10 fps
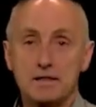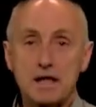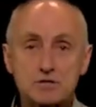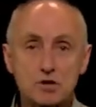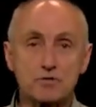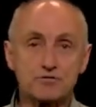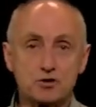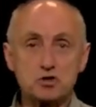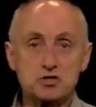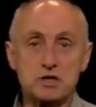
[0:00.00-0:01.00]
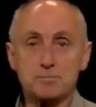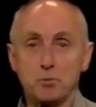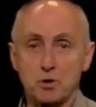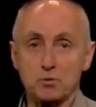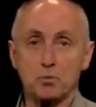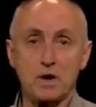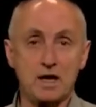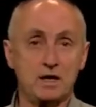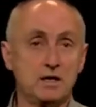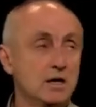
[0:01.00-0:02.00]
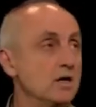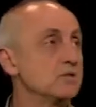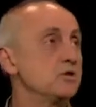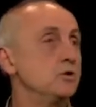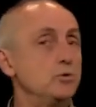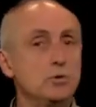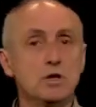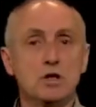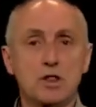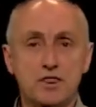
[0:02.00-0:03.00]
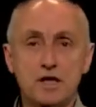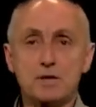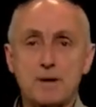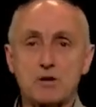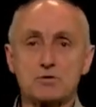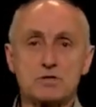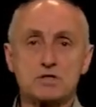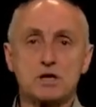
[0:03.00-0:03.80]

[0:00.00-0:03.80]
And that's our first important way to think about